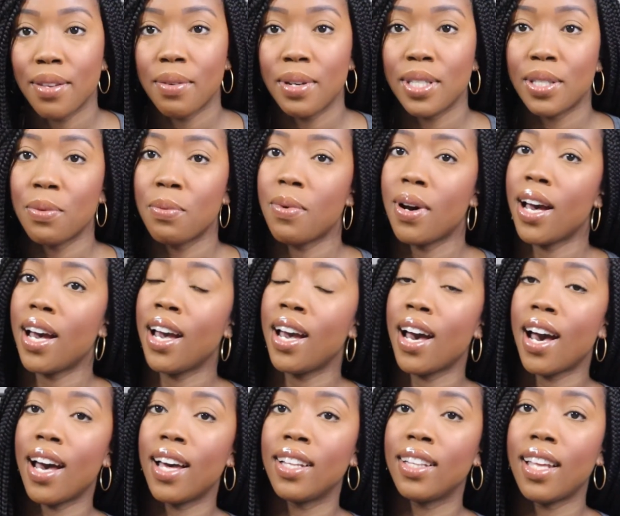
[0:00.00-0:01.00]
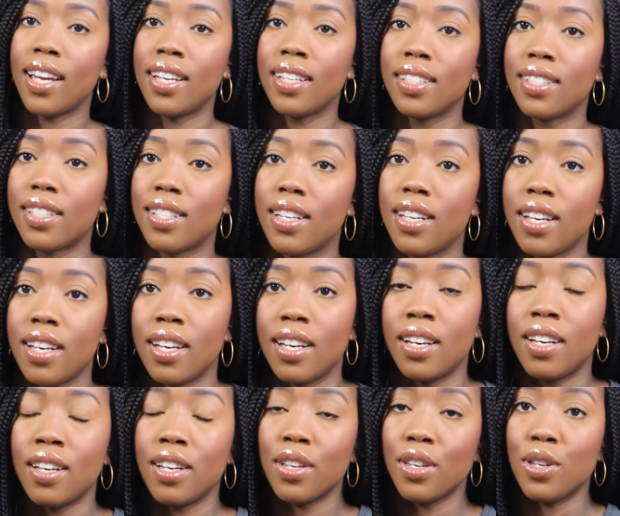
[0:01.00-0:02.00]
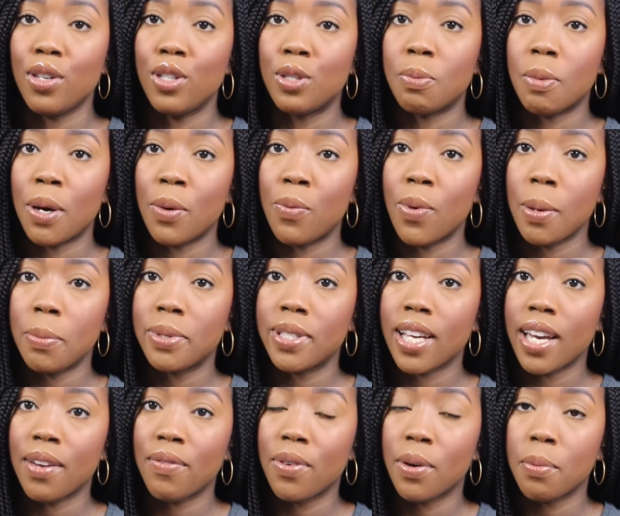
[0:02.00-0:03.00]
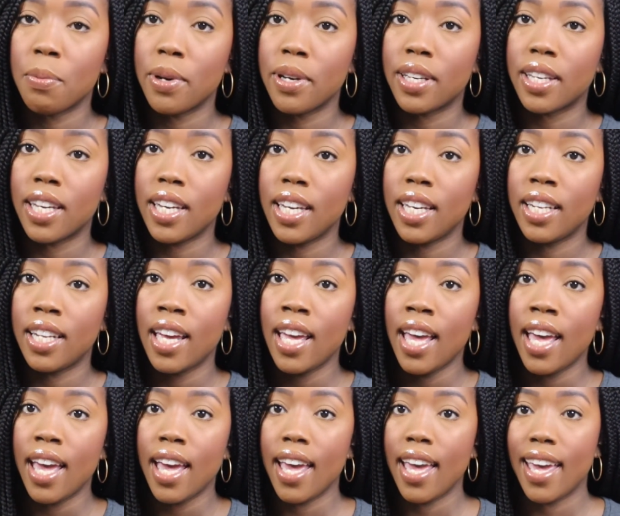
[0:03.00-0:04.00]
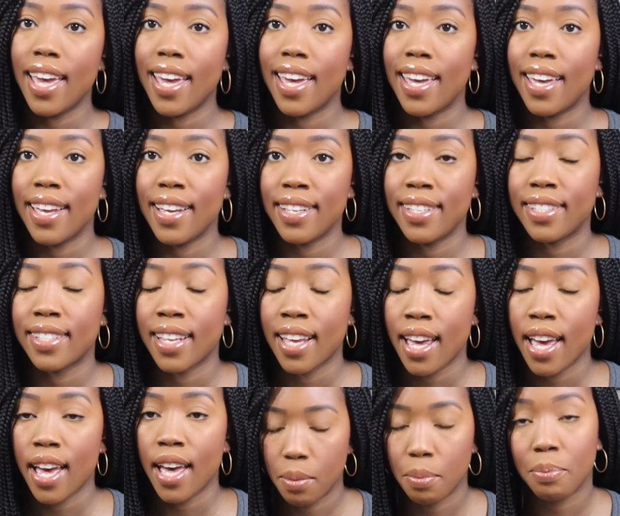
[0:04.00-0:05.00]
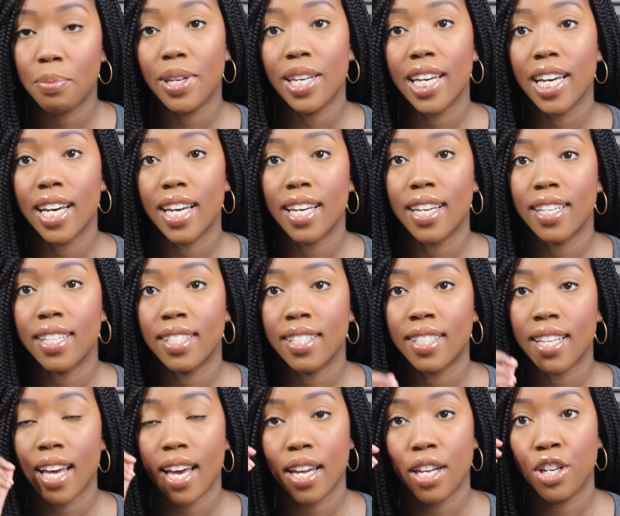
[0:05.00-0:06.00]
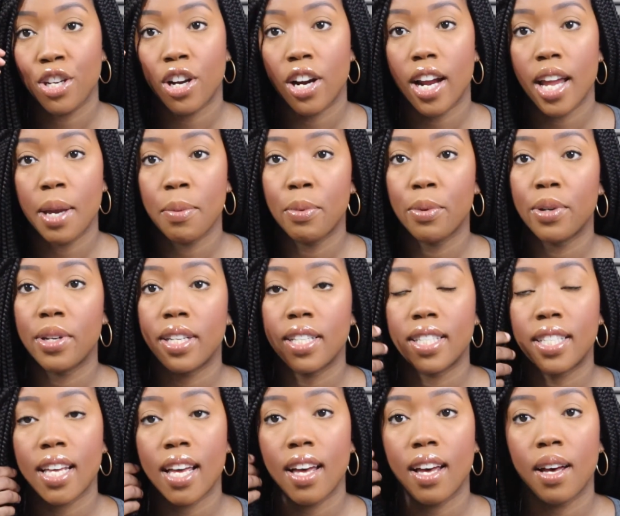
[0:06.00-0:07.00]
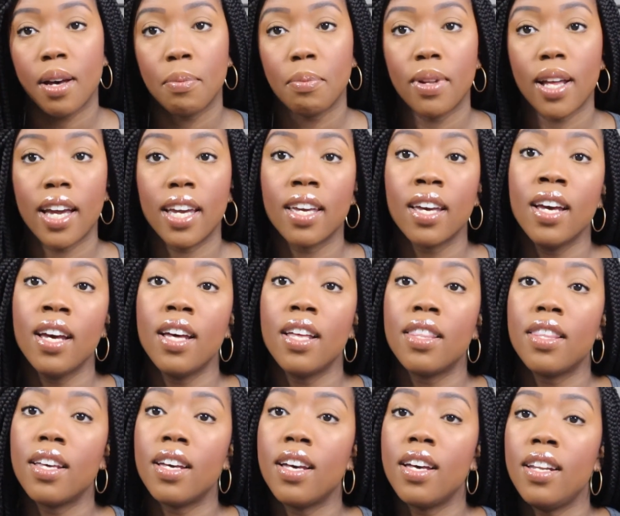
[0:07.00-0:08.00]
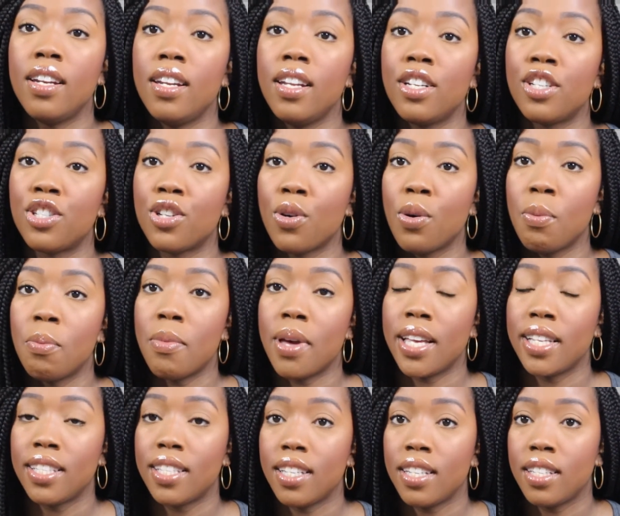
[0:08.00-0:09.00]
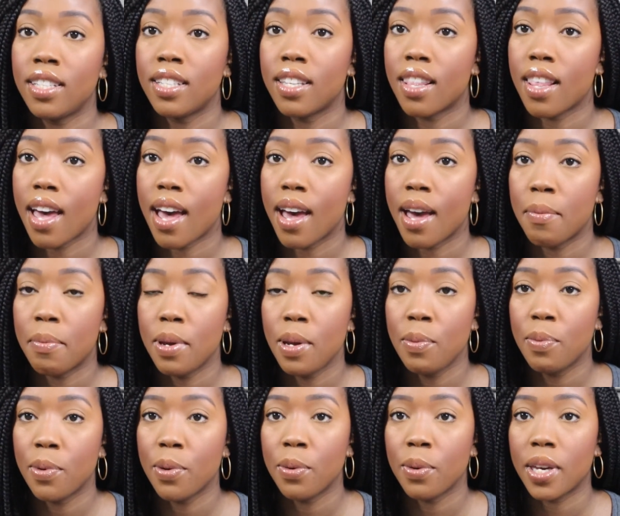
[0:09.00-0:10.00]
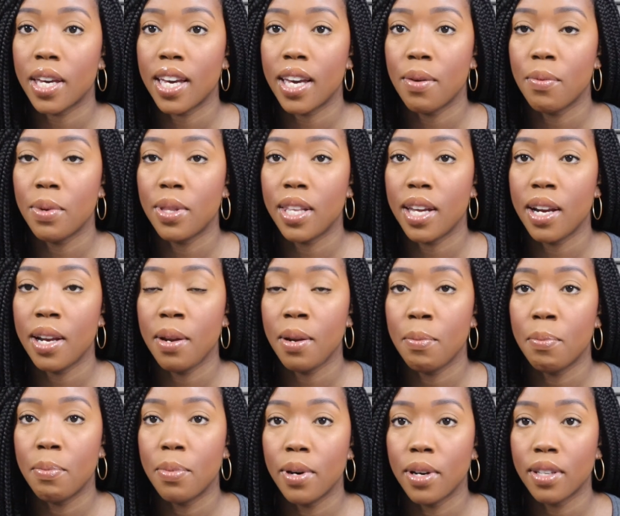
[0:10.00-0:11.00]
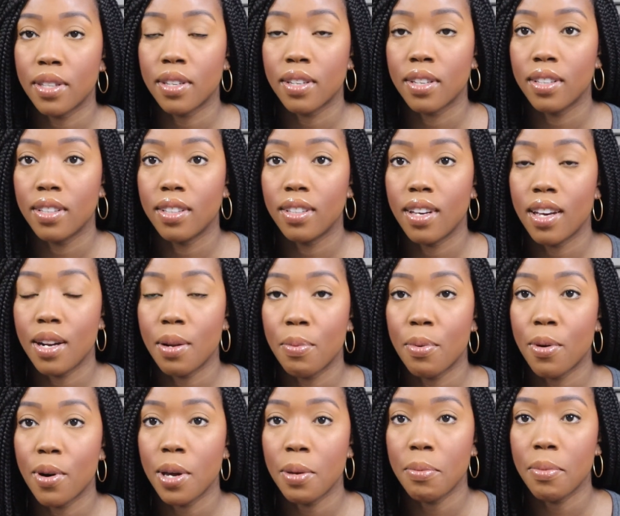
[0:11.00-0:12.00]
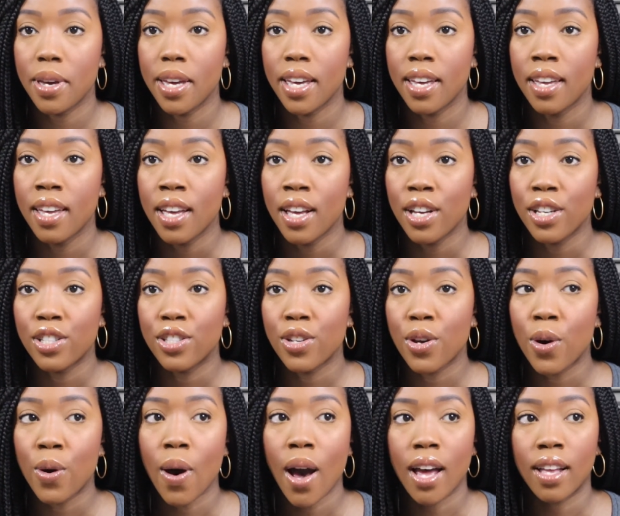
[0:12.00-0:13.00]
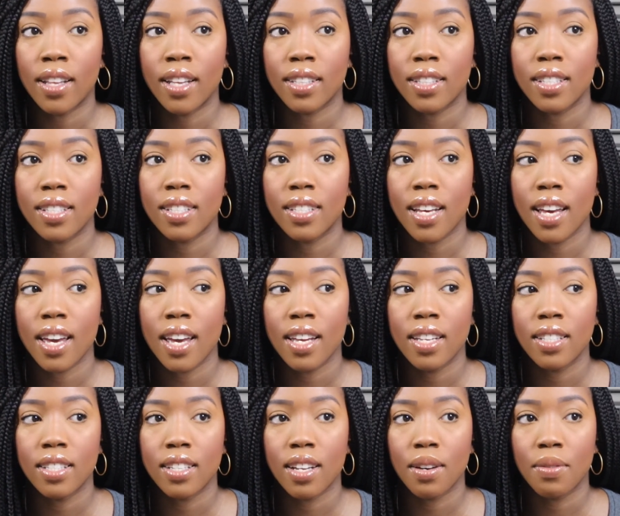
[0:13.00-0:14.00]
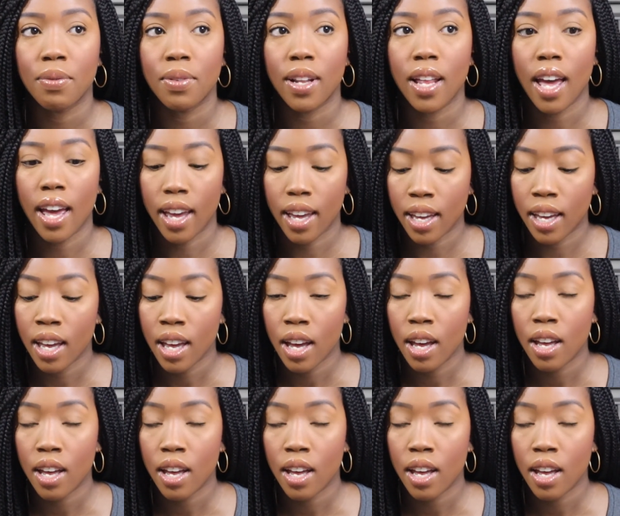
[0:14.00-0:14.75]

reason why I like to use my website for booking is because you're able to set up like the initial message that people get when they book an appointment. So I like to say stuff like,